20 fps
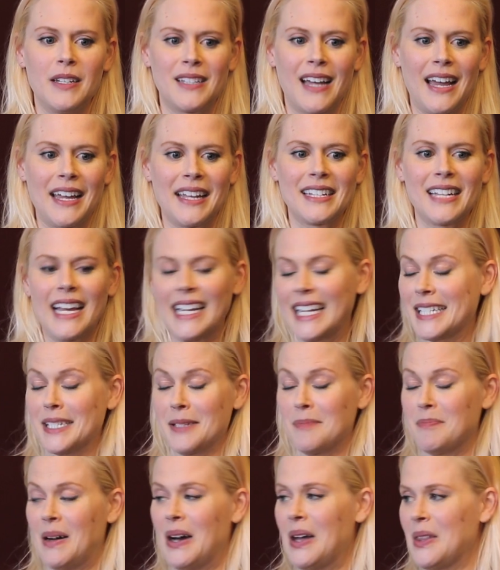I guess
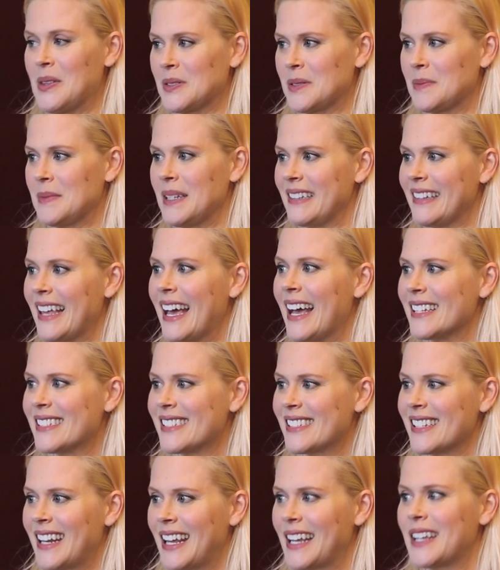it bothers me
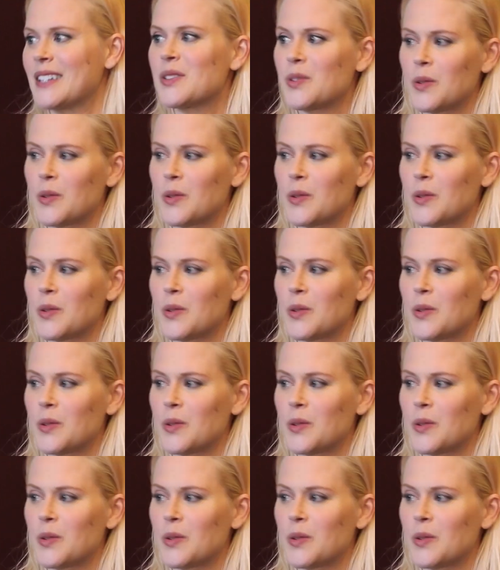less and I can